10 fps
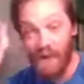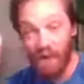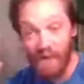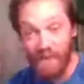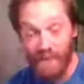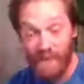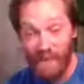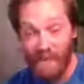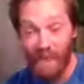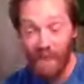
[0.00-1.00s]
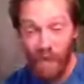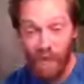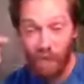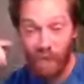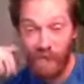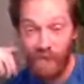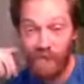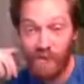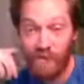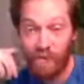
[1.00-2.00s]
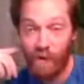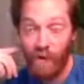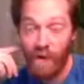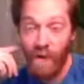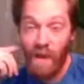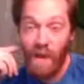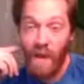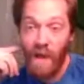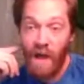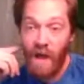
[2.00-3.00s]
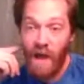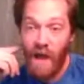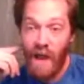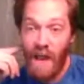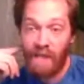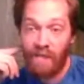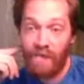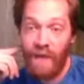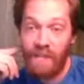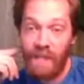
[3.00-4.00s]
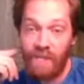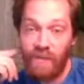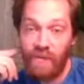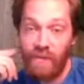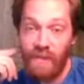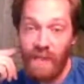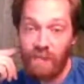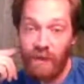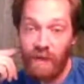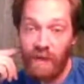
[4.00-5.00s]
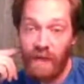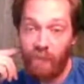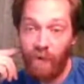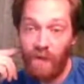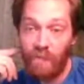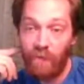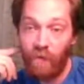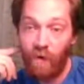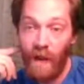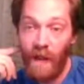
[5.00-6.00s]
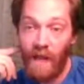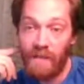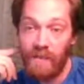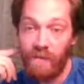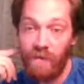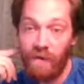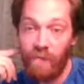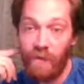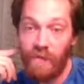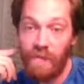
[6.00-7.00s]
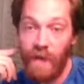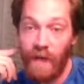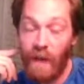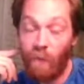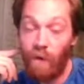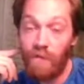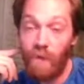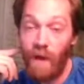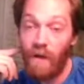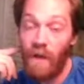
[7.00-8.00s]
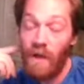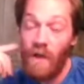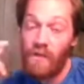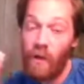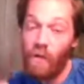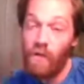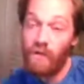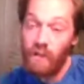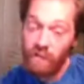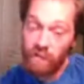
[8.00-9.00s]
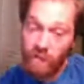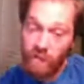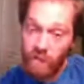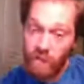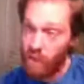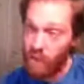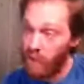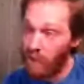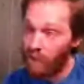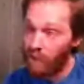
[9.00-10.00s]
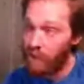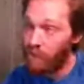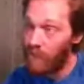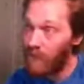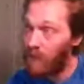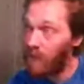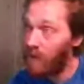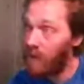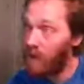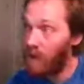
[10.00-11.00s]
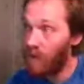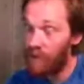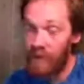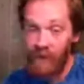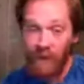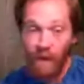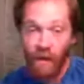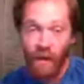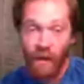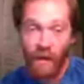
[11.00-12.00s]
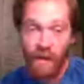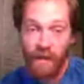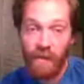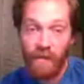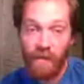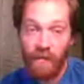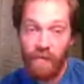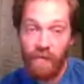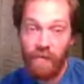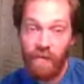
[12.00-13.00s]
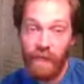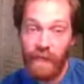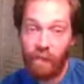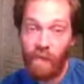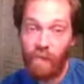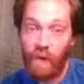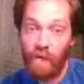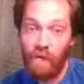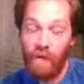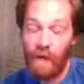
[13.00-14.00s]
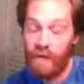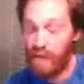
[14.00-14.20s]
Anyways, he's done a bunch with Solution Explorer. I added a VI tester unit test plugin, and it runs before execute of the build spec. It works well. So you should either submit a thing on the Git repo.